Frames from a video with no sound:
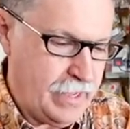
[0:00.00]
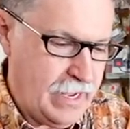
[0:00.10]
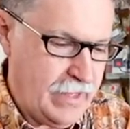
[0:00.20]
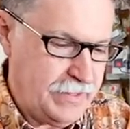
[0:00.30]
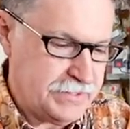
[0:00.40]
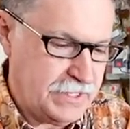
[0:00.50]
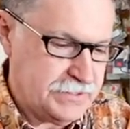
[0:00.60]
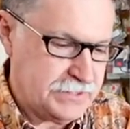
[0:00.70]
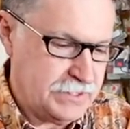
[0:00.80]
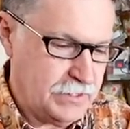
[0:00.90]
And this
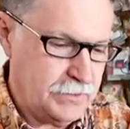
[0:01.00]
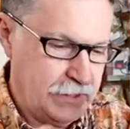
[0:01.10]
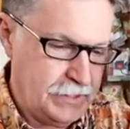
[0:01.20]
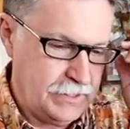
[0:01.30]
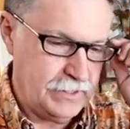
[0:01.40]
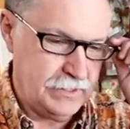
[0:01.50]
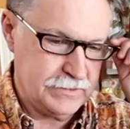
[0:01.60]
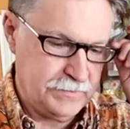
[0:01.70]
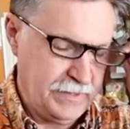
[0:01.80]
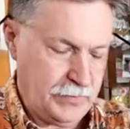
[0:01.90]
also, uh,
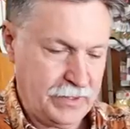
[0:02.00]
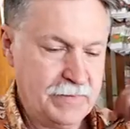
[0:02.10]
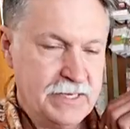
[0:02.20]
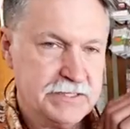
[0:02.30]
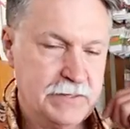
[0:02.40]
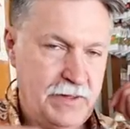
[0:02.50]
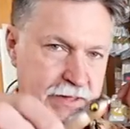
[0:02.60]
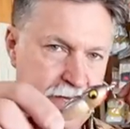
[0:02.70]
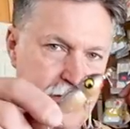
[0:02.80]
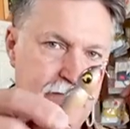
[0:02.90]
Smithwick made some I
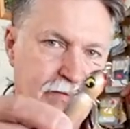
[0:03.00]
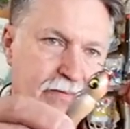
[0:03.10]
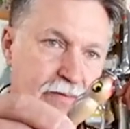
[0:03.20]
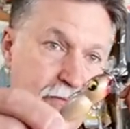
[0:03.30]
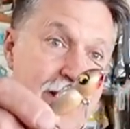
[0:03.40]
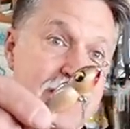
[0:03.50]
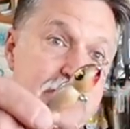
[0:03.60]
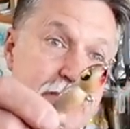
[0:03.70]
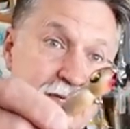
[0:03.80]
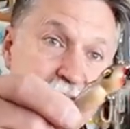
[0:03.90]
think called for, Bass
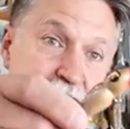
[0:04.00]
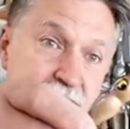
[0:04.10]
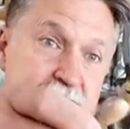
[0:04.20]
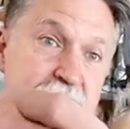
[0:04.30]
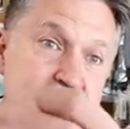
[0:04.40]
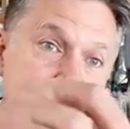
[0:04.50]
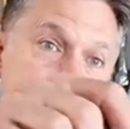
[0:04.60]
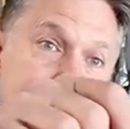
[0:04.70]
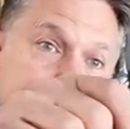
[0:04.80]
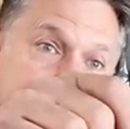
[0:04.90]
Buster.
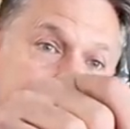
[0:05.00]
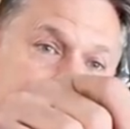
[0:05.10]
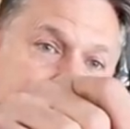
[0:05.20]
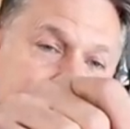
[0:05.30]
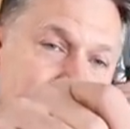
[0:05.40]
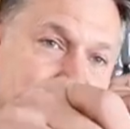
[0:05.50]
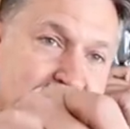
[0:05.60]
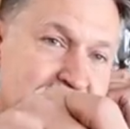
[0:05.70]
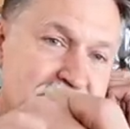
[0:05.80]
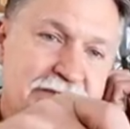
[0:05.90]
Remember Bass Buster
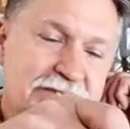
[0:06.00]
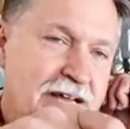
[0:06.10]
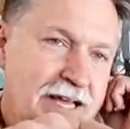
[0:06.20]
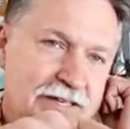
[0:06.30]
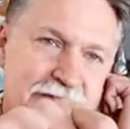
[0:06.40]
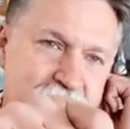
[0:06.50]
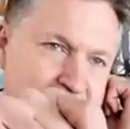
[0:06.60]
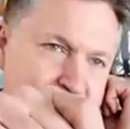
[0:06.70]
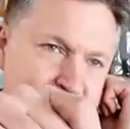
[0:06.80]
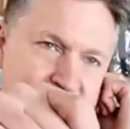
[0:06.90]
made the exact
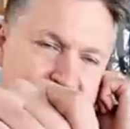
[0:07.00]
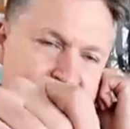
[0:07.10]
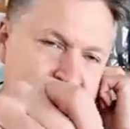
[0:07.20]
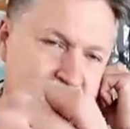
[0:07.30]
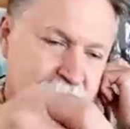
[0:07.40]
same thing.